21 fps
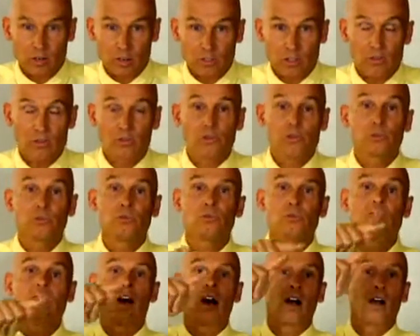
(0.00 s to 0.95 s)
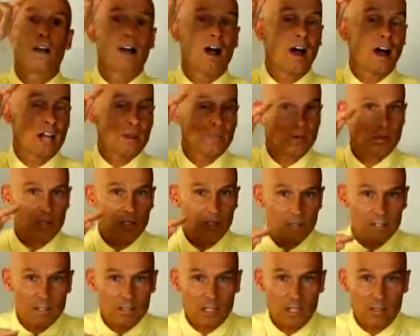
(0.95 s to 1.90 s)
and you truly are
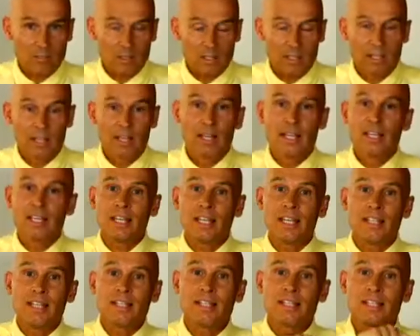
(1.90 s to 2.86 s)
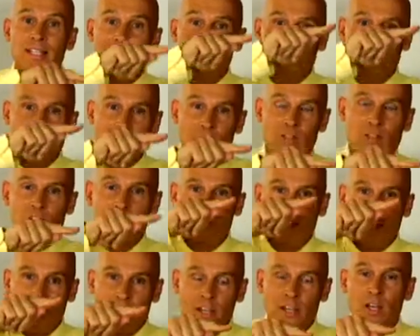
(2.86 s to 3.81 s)
hypoglycemic, eating 6 meals a
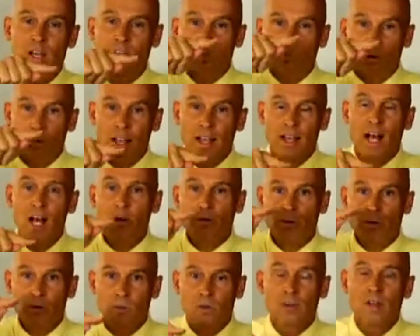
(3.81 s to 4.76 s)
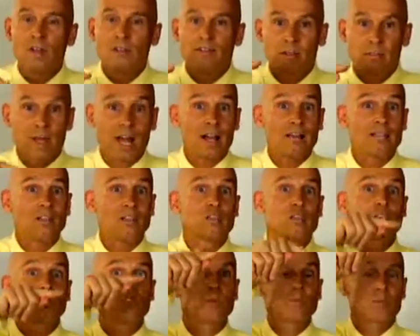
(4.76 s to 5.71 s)
day will help you from having
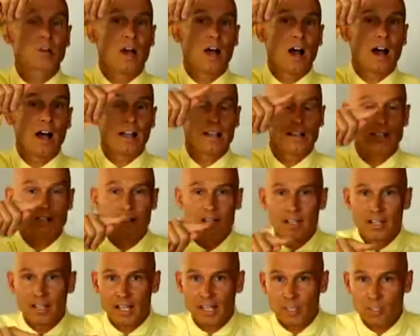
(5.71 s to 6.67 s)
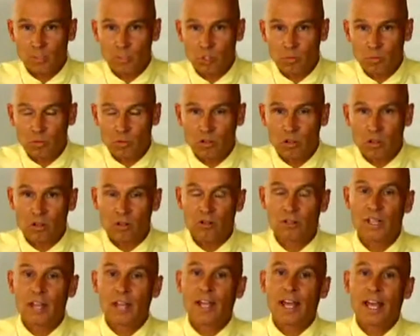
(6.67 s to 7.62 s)
super highs and super lows,
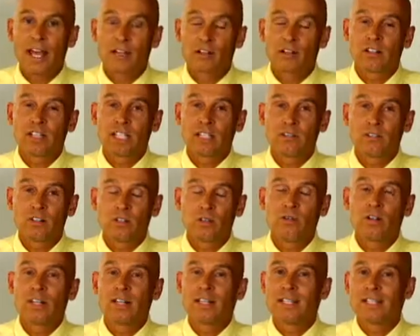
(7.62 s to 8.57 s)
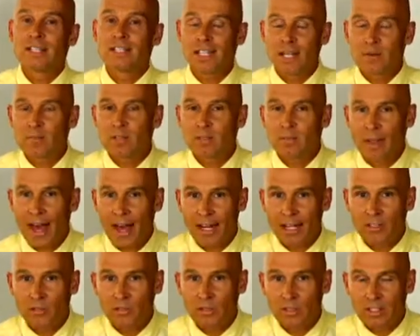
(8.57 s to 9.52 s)
and it'll give you
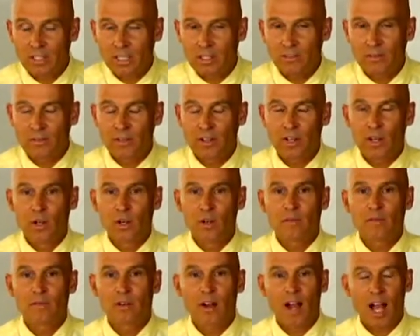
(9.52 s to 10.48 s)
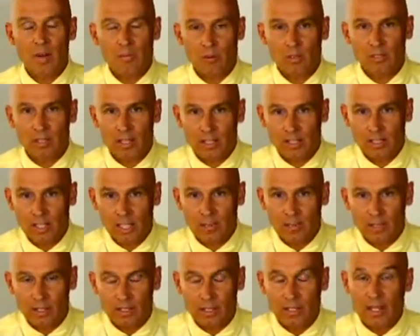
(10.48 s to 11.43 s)
symptomatic relief for
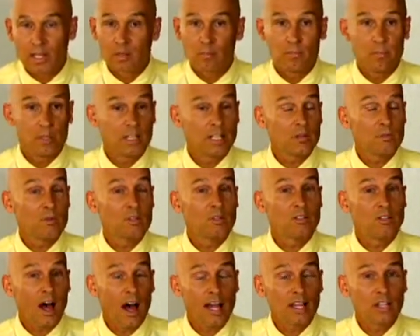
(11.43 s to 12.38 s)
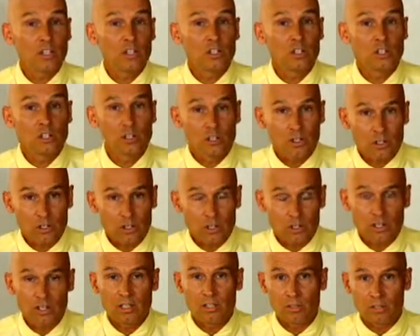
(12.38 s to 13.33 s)
hypoglycemia, but it will not
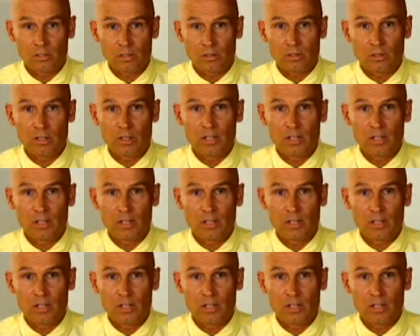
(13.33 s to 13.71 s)
cure you.